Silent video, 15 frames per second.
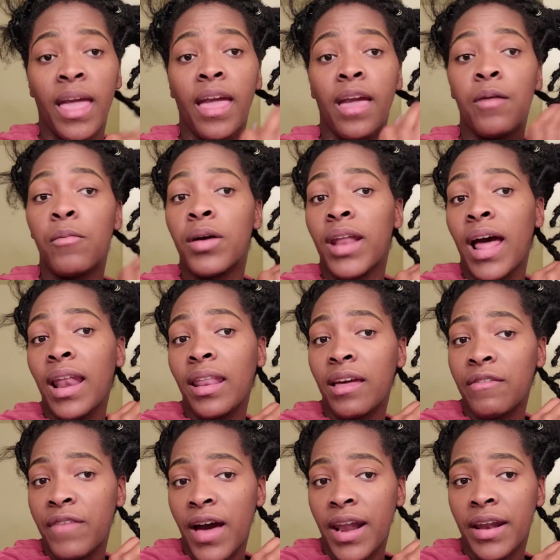And when I
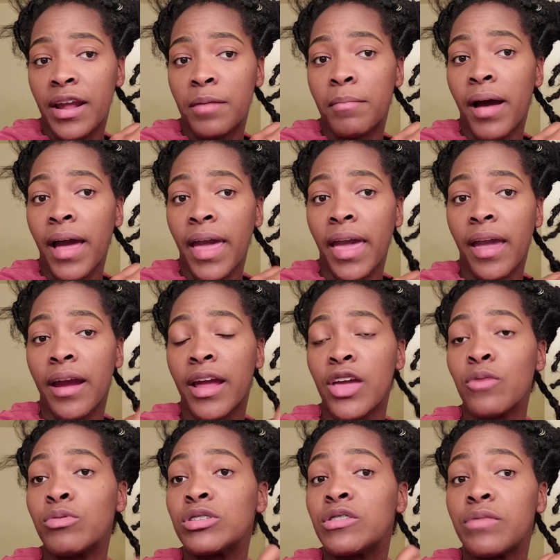left out of there, my hair,
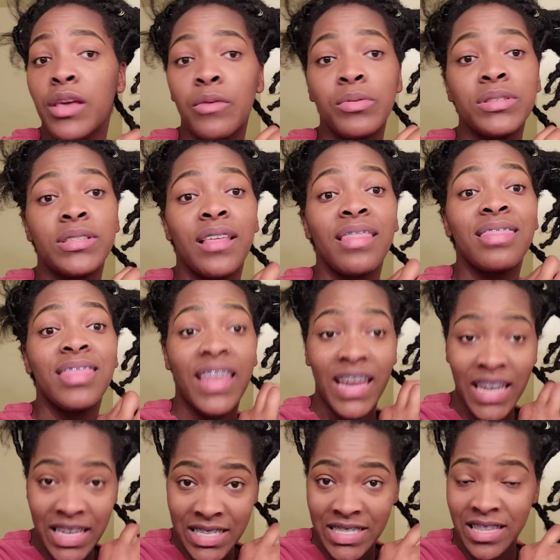it was the
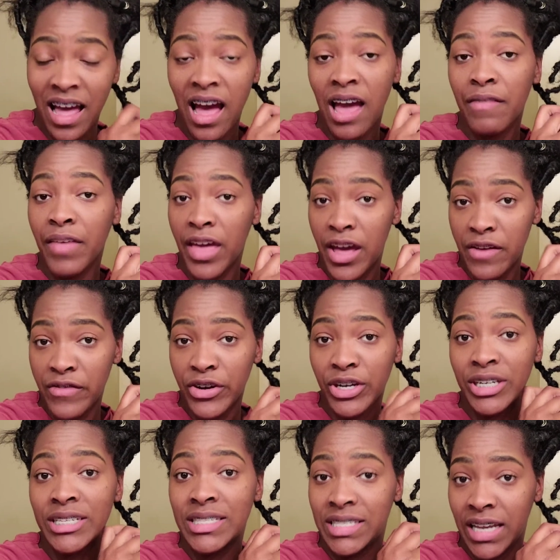thinnest I've
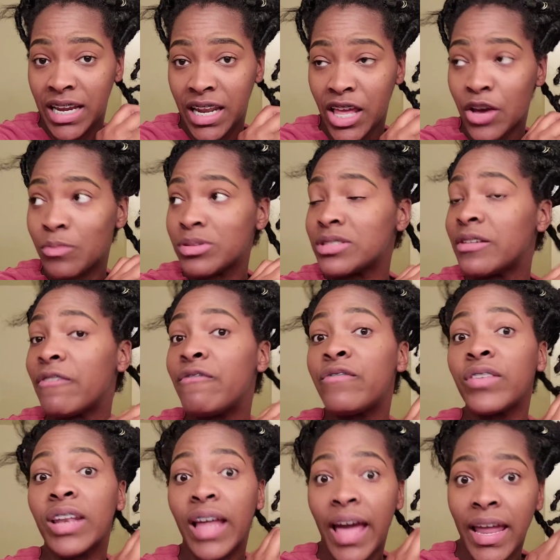ever seen it. It was the
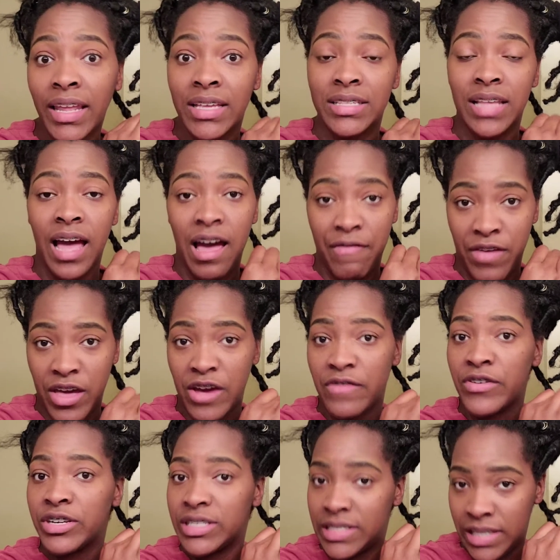flattest I've
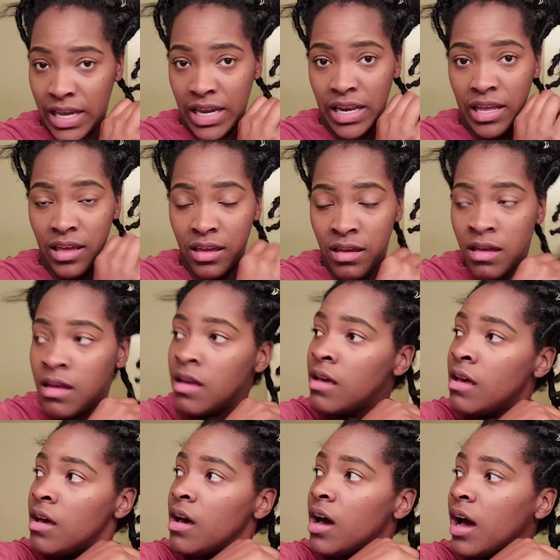ever seen it.
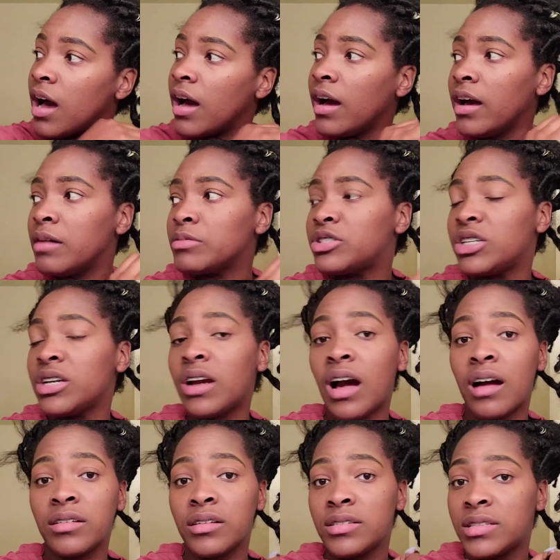She
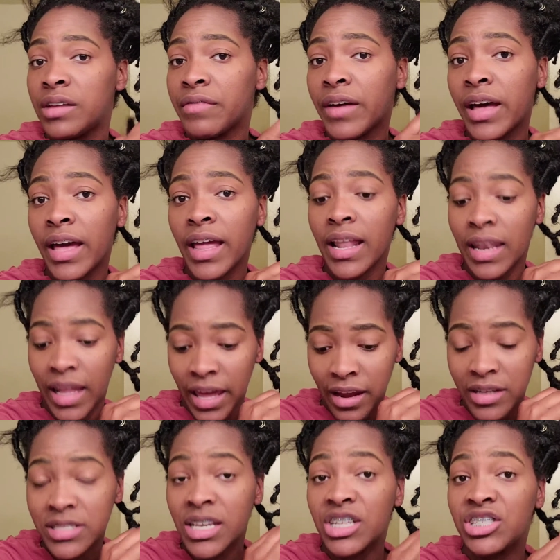called herself cutting
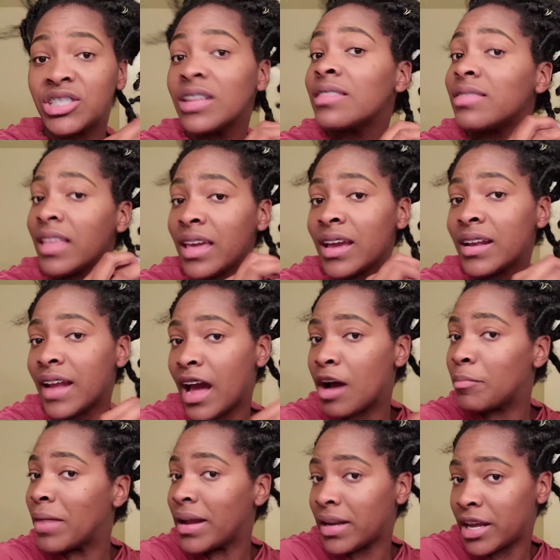layers, and she thinned
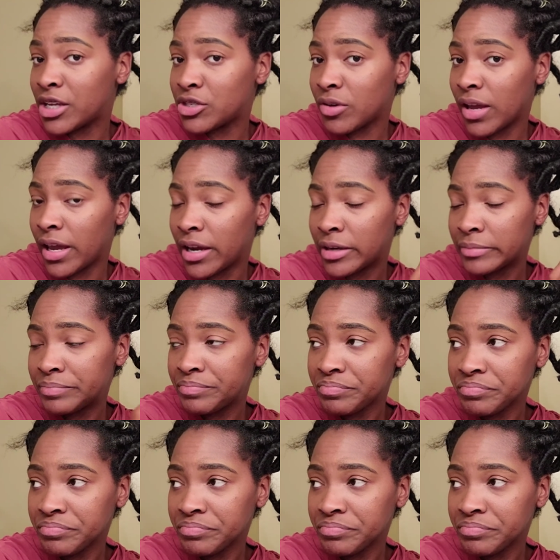out my natural hair.